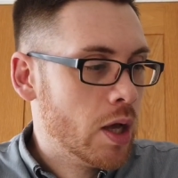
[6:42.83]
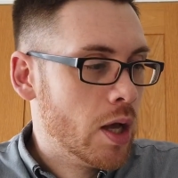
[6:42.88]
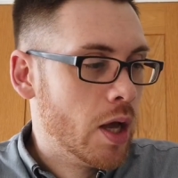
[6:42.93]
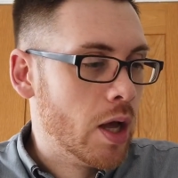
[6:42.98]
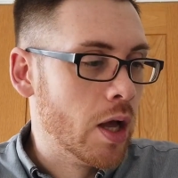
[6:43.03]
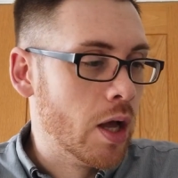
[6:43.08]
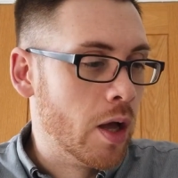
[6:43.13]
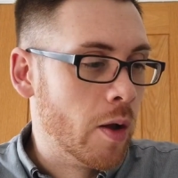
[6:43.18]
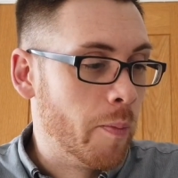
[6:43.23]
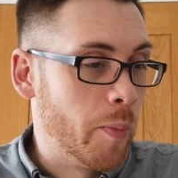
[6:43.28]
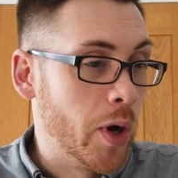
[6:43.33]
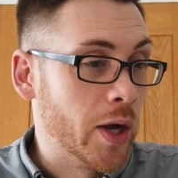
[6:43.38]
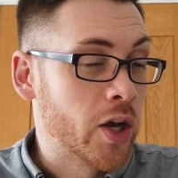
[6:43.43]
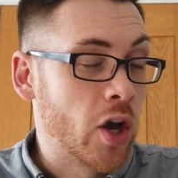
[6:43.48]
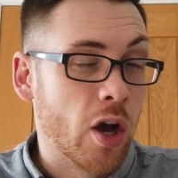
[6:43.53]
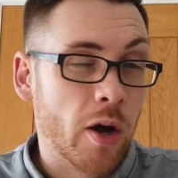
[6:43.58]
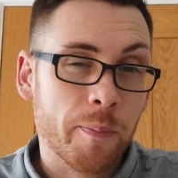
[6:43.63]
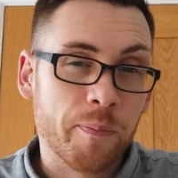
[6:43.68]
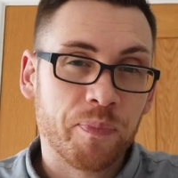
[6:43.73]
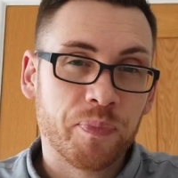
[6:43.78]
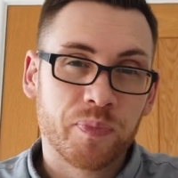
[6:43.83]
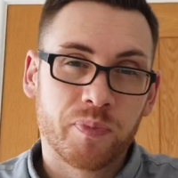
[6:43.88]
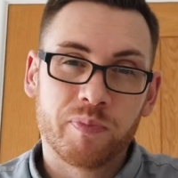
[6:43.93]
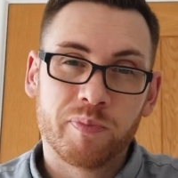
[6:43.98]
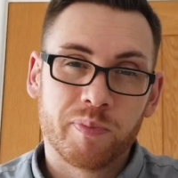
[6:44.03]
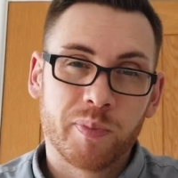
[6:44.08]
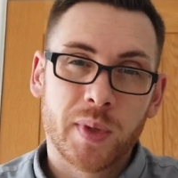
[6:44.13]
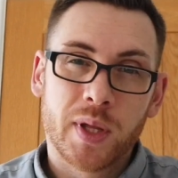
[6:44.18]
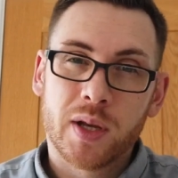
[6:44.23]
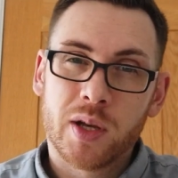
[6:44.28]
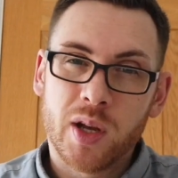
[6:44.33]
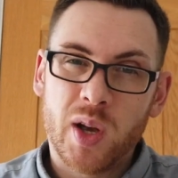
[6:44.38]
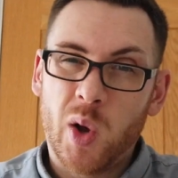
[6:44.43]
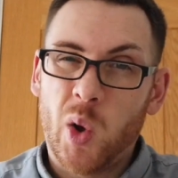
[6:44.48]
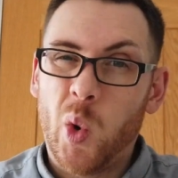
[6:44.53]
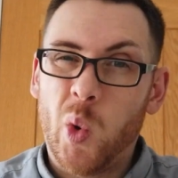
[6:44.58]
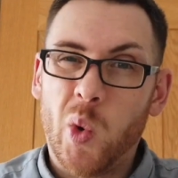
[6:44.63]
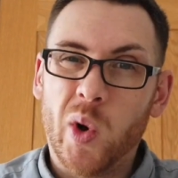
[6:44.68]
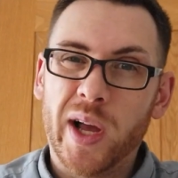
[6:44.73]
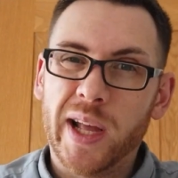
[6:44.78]
But I can't
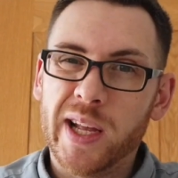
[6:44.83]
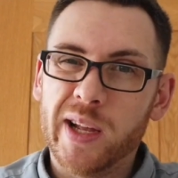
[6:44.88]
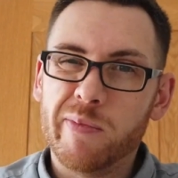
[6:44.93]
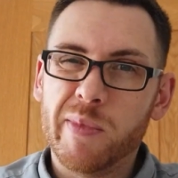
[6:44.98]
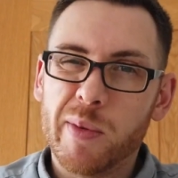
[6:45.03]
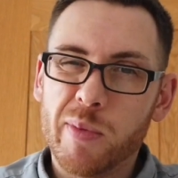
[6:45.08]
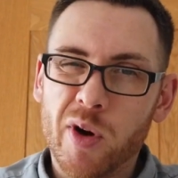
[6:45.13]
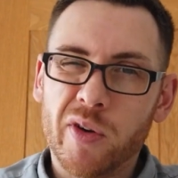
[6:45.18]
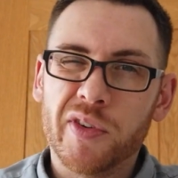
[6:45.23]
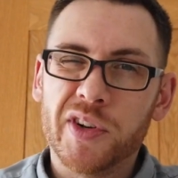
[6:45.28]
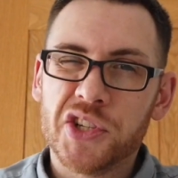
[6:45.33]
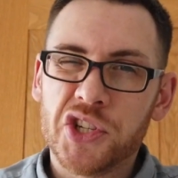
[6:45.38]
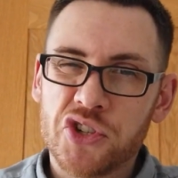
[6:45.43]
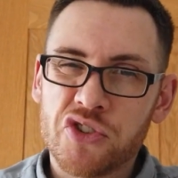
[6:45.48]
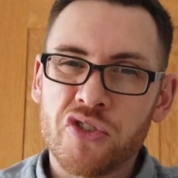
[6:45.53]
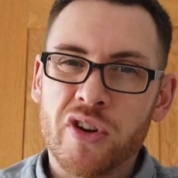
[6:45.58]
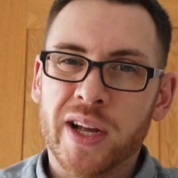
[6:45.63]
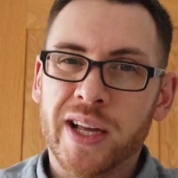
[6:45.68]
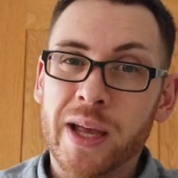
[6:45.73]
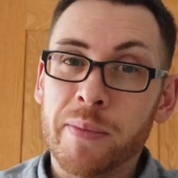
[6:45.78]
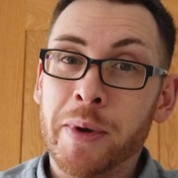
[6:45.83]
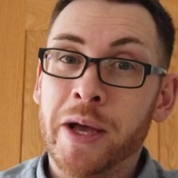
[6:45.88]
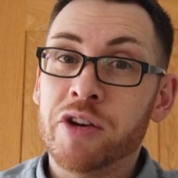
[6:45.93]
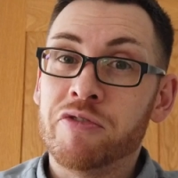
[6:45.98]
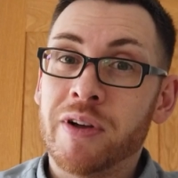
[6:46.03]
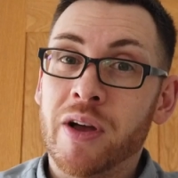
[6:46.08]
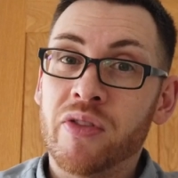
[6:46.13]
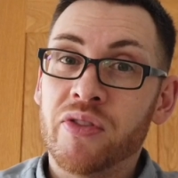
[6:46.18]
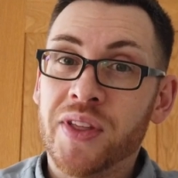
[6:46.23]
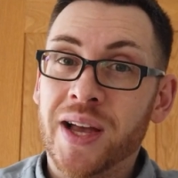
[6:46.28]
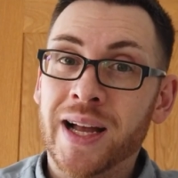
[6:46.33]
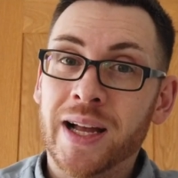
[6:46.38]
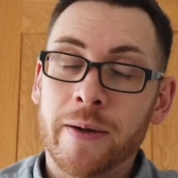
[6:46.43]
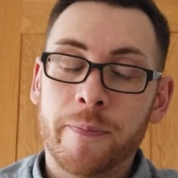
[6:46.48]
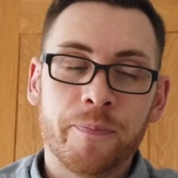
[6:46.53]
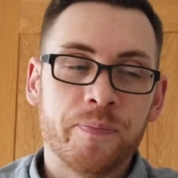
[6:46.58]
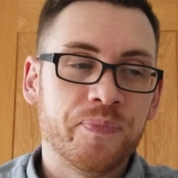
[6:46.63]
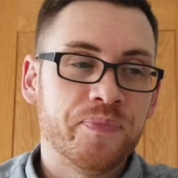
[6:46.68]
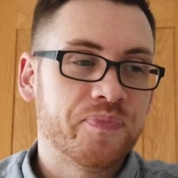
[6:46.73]
quite be bothered to try and get my head around that.